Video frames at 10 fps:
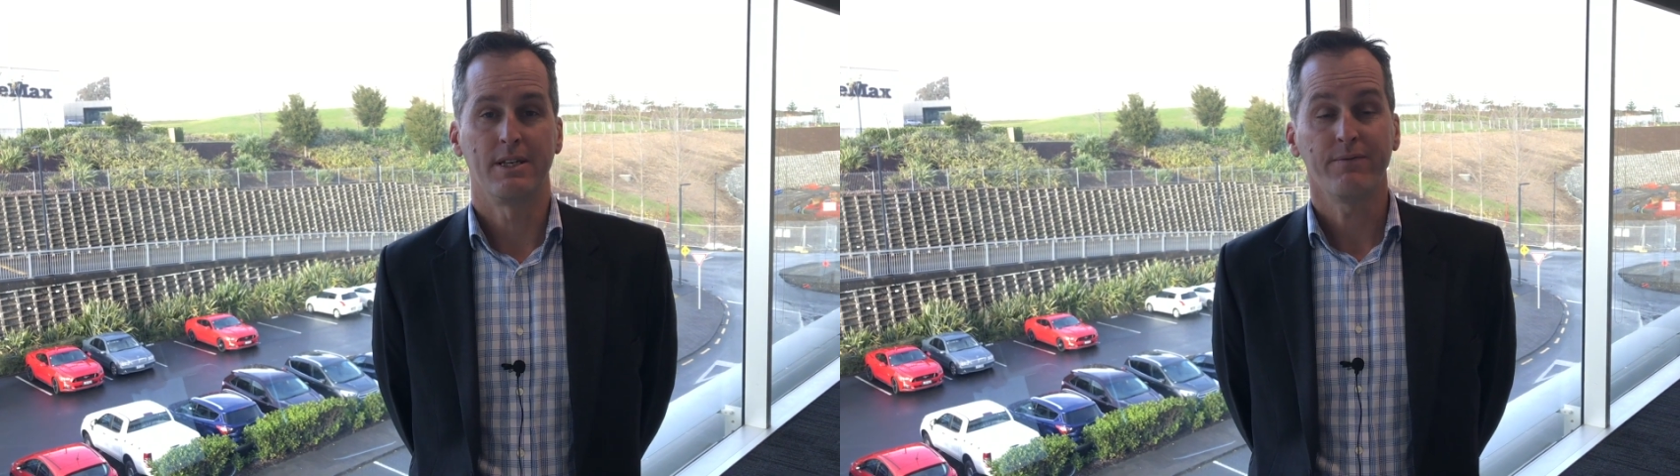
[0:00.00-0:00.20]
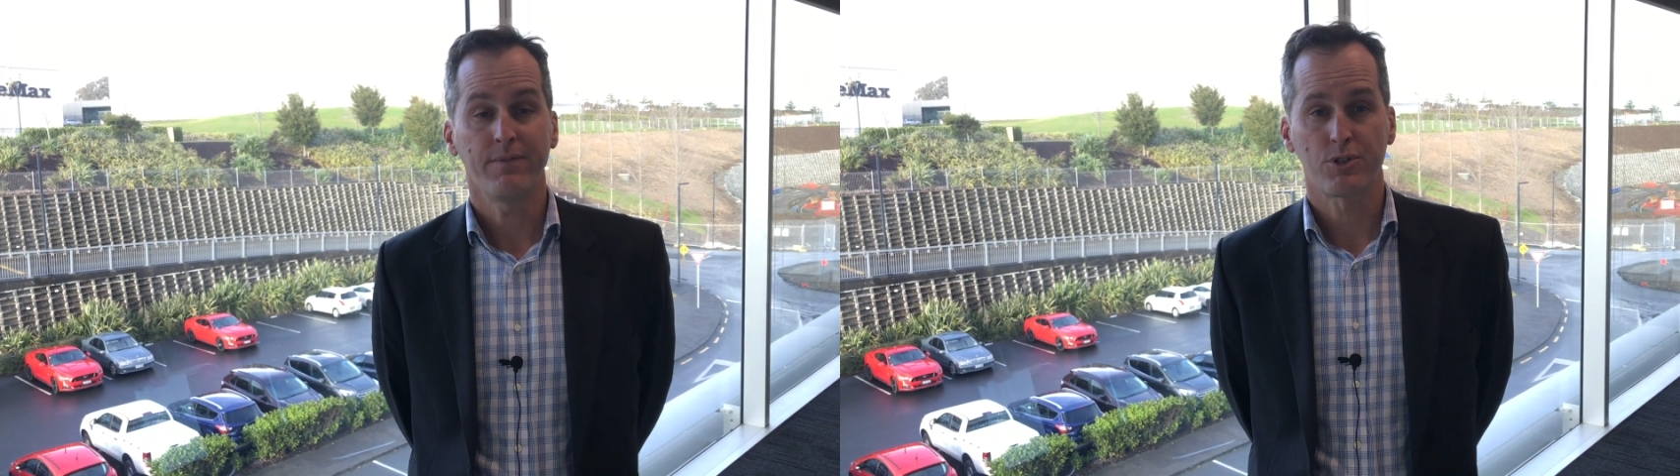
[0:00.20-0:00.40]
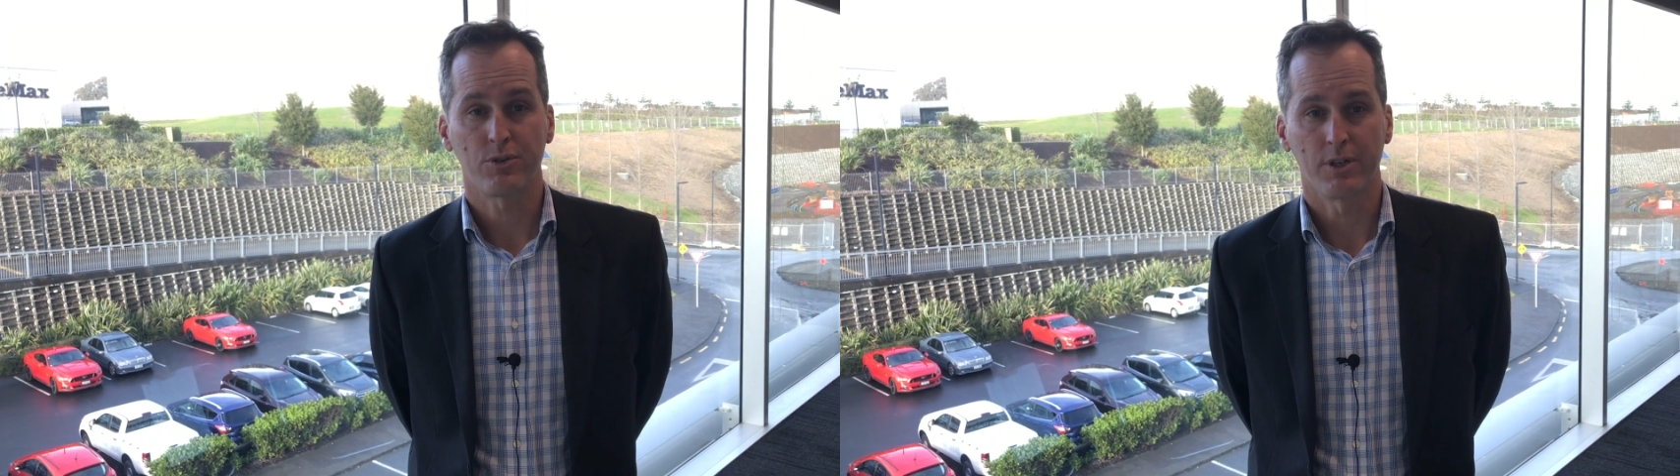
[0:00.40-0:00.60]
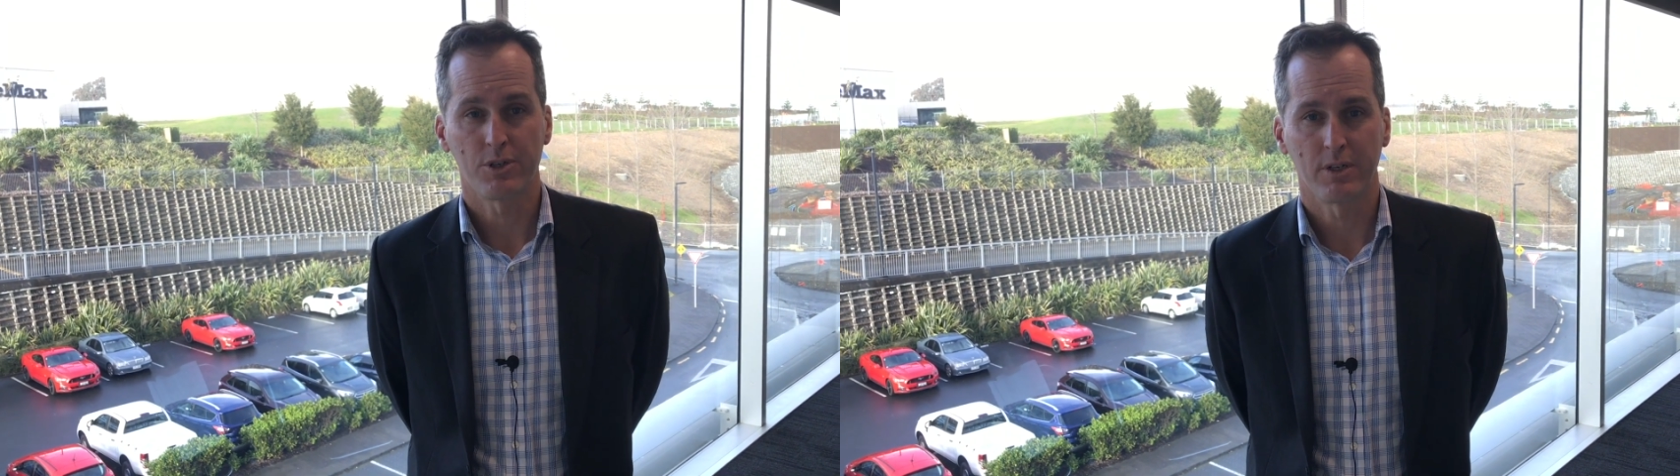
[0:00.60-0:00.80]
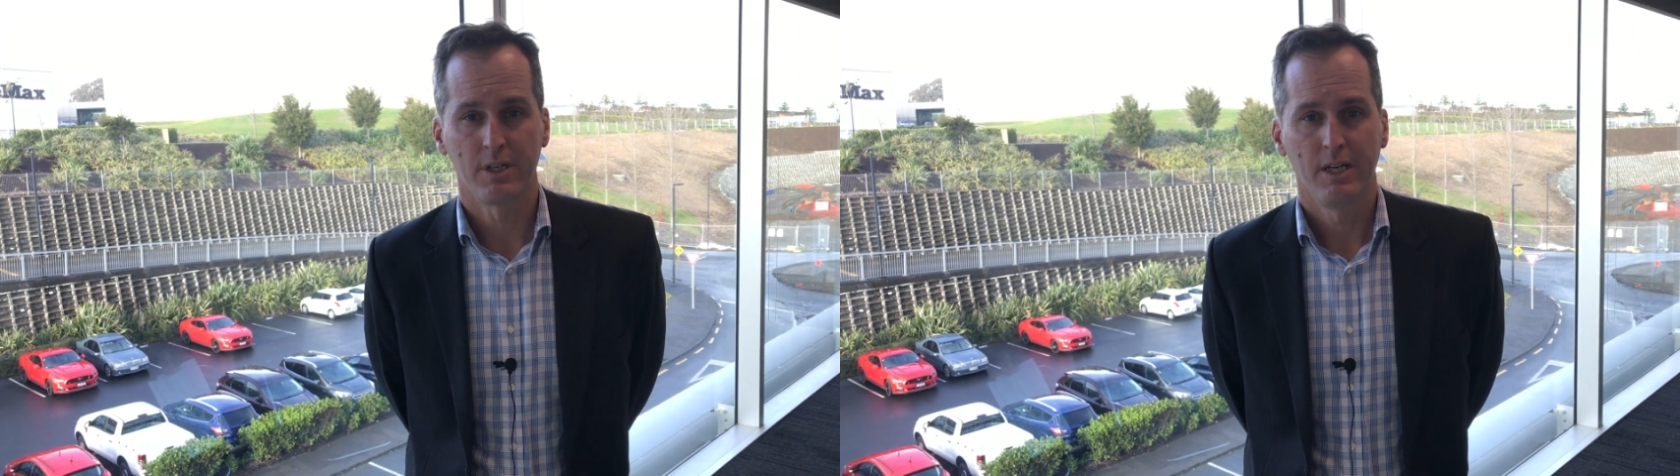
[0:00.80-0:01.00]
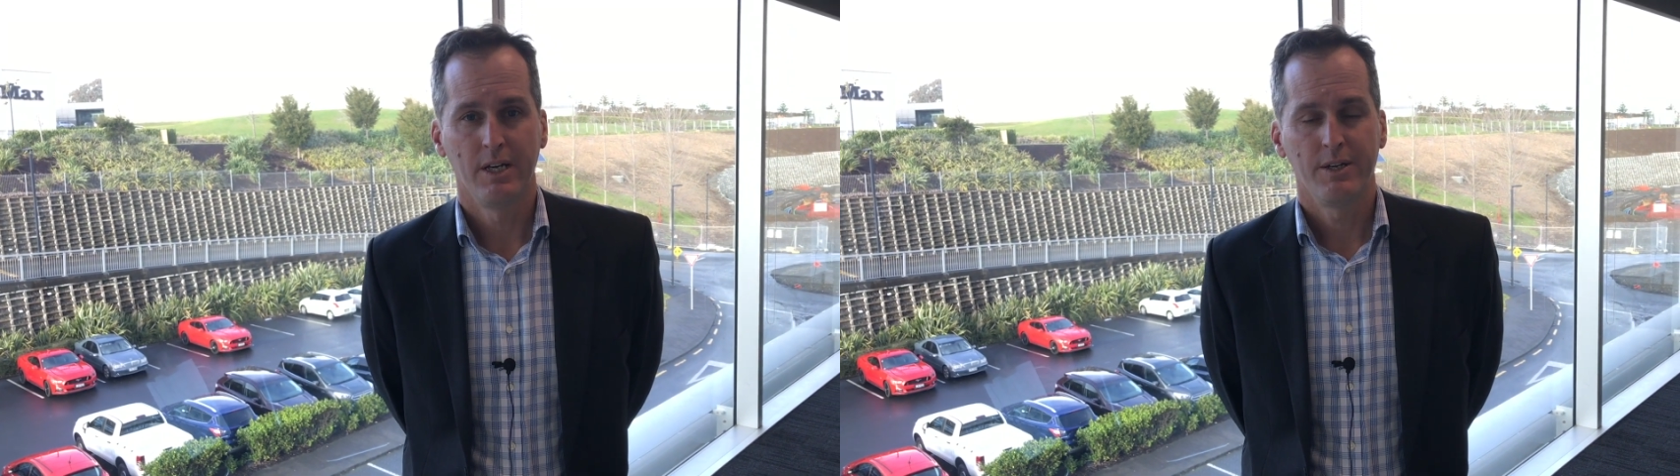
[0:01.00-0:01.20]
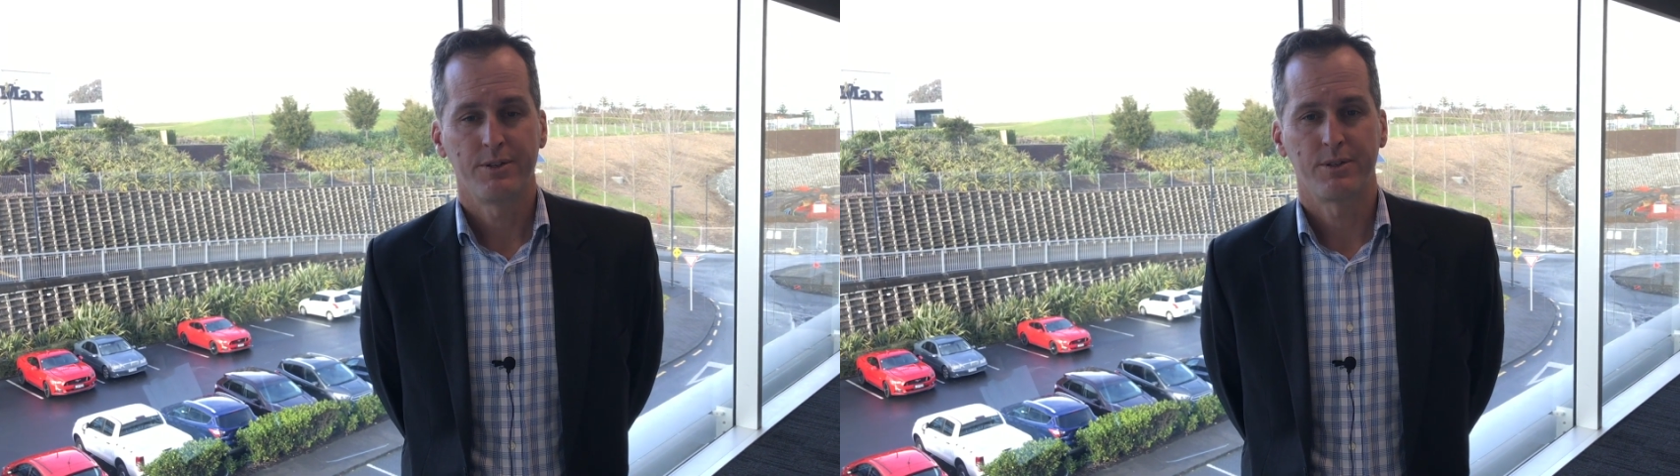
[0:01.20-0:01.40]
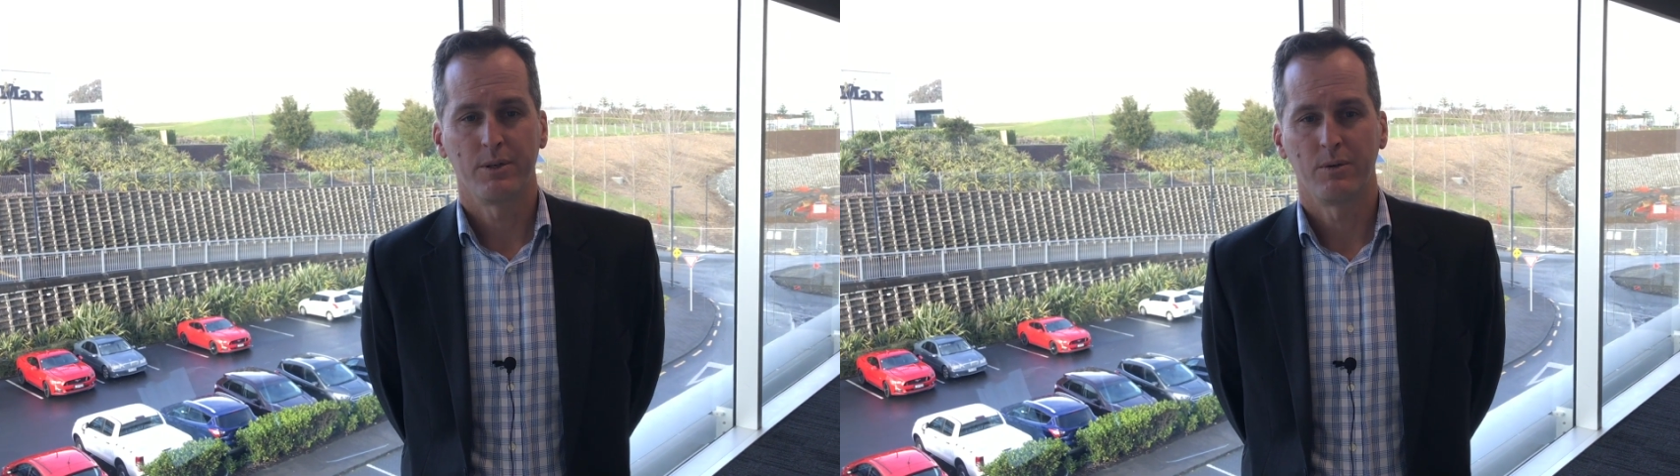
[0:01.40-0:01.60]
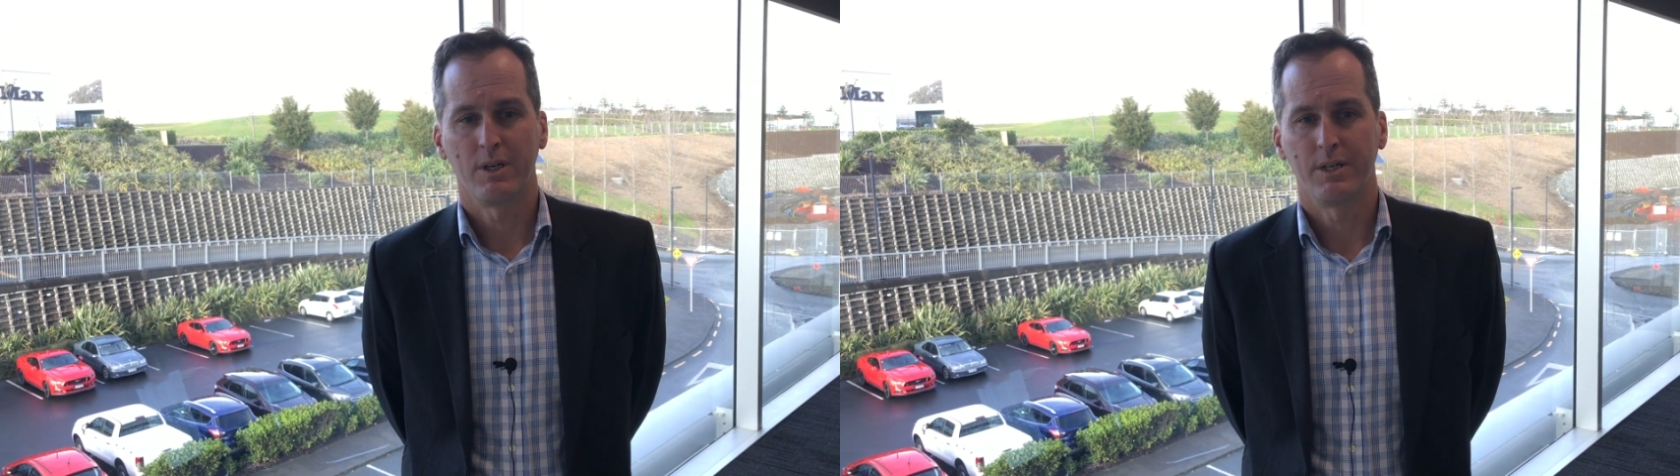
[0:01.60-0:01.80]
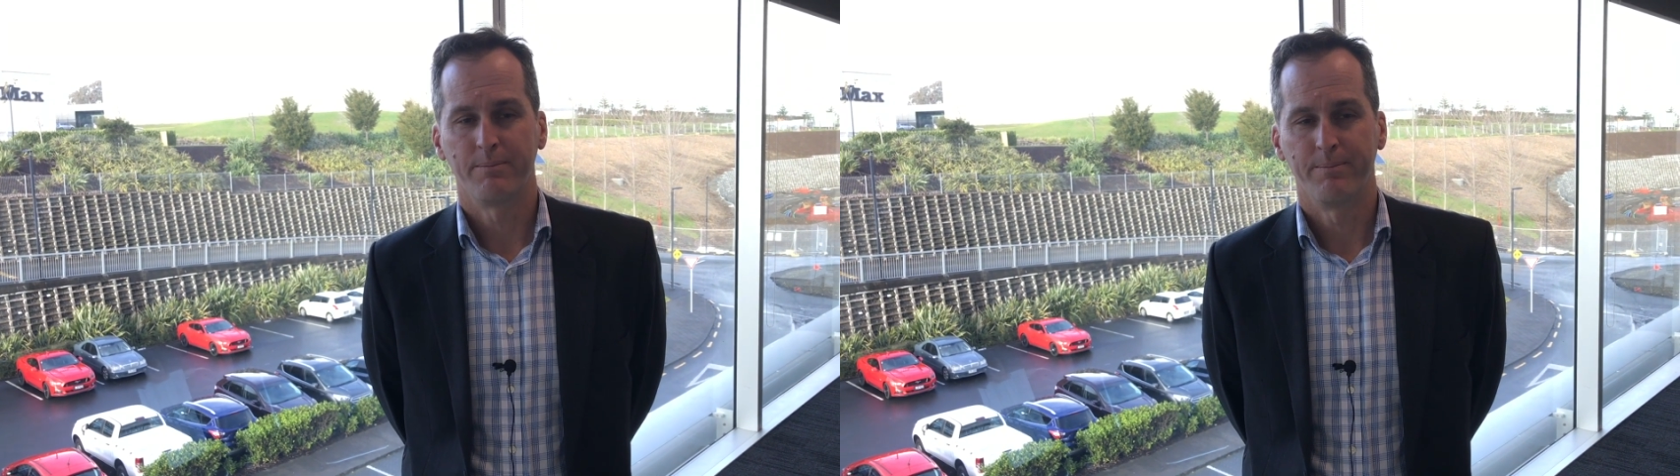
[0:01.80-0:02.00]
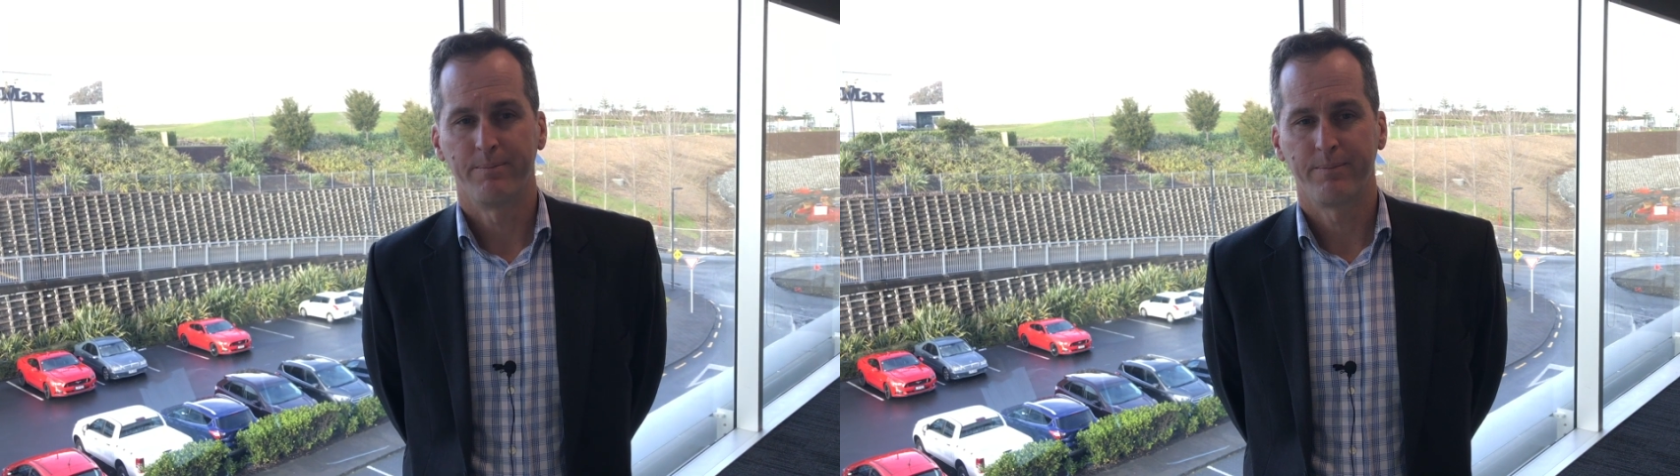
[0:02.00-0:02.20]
infrastructure. So